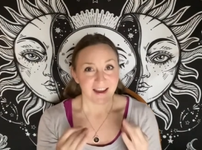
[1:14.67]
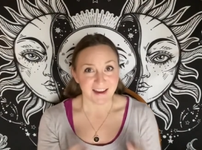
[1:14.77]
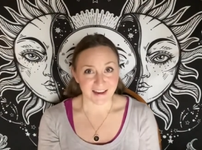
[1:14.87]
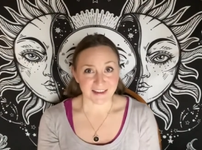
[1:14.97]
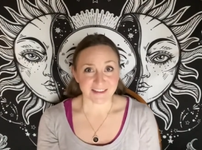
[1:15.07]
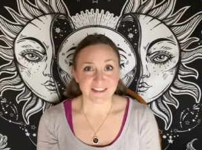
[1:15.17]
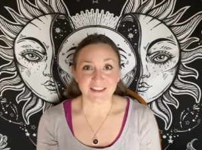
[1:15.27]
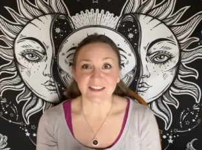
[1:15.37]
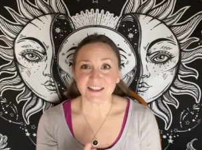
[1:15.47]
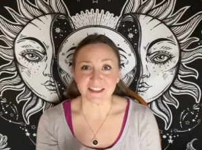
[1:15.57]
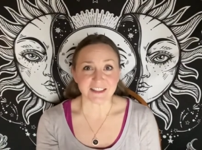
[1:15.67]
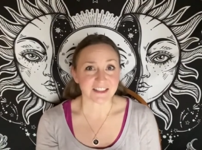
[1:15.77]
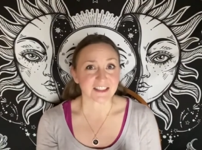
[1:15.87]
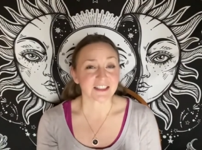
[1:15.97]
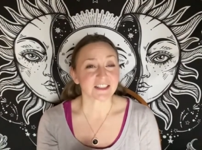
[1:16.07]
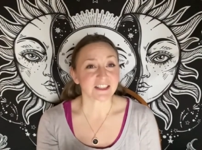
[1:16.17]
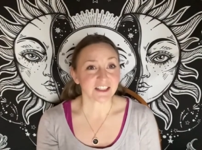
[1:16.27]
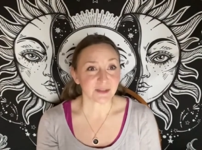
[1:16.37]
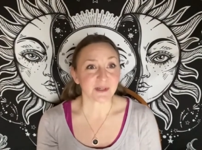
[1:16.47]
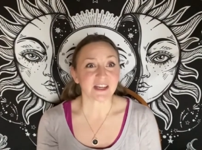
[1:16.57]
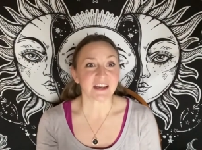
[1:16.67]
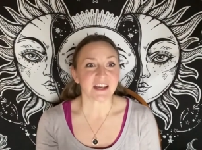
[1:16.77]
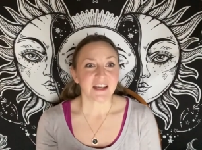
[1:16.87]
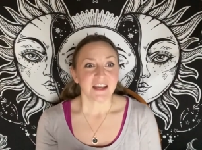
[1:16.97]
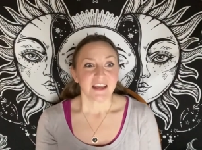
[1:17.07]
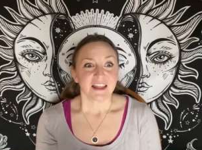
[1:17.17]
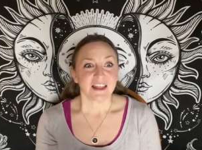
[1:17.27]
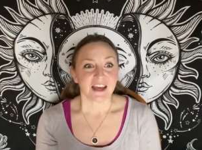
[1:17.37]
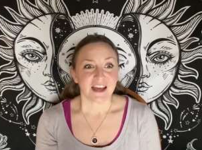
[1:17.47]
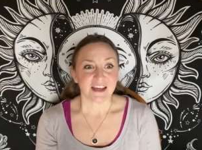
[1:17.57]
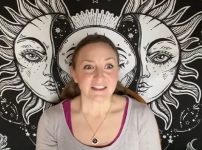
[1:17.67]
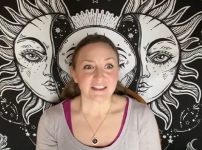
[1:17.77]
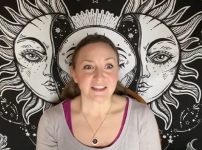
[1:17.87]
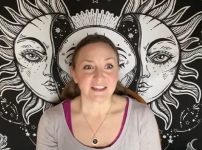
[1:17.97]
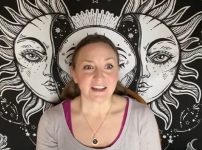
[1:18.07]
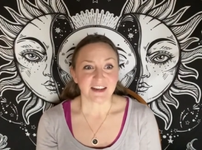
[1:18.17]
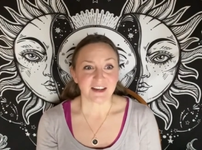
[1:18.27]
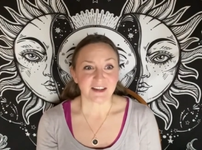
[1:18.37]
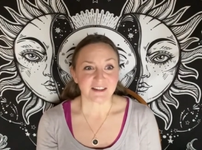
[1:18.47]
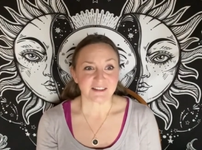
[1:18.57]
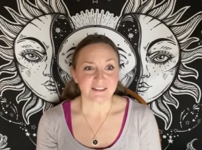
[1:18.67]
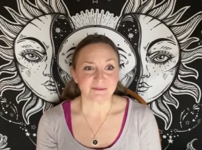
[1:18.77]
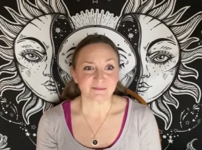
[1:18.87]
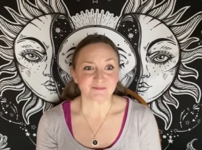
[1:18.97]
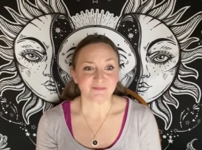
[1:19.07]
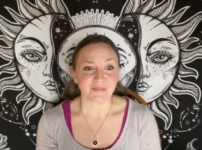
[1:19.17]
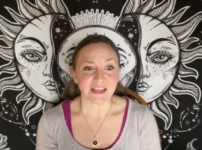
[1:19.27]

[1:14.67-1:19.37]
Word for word: And this is continuing that, um,